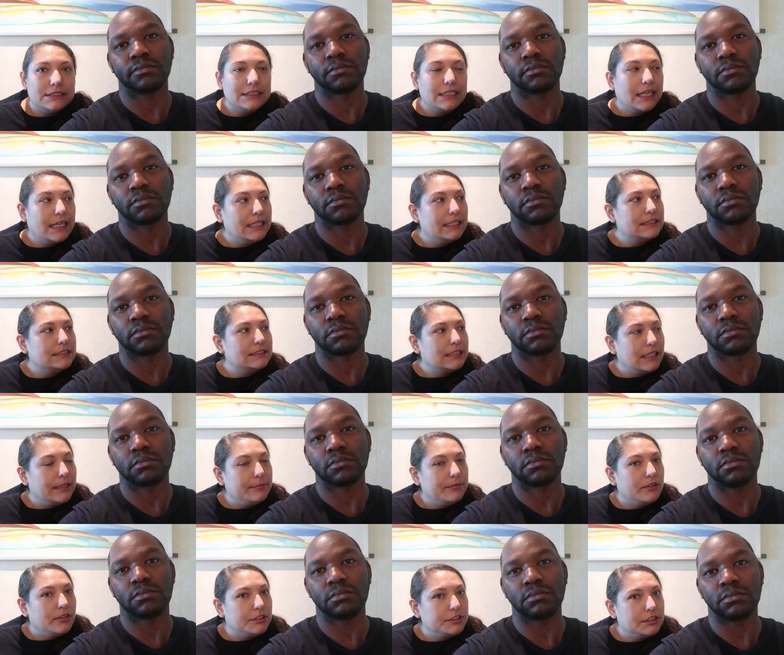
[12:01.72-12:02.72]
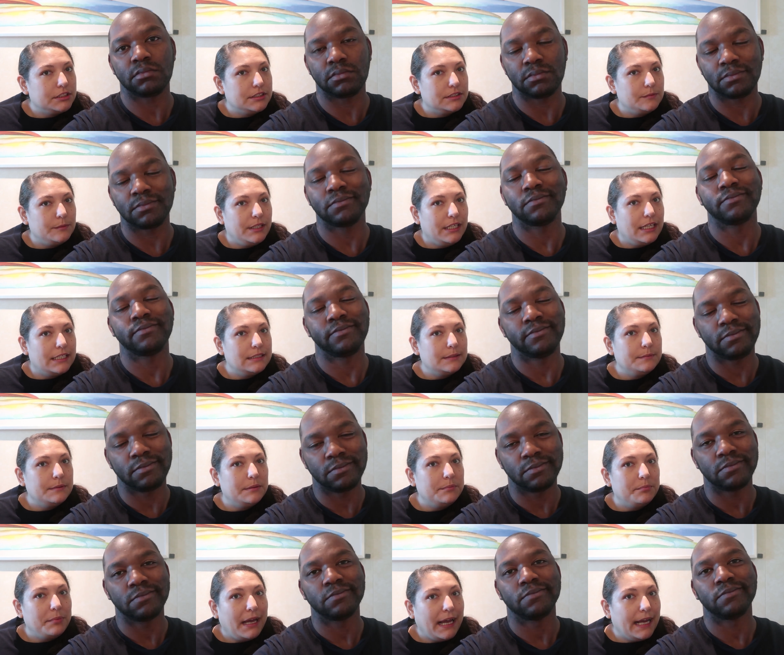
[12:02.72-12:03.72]
Speaker 1: a tight time crunch because we had to be
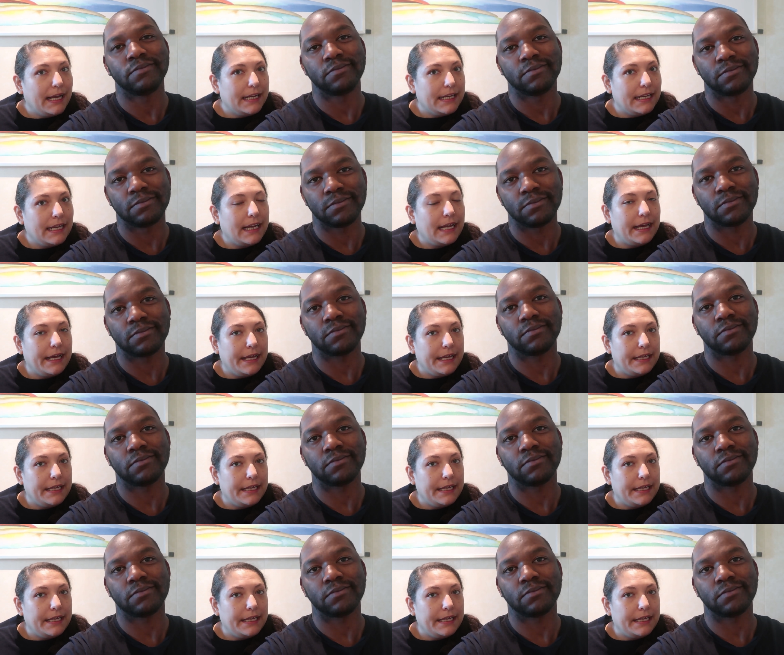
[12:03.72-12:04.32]
back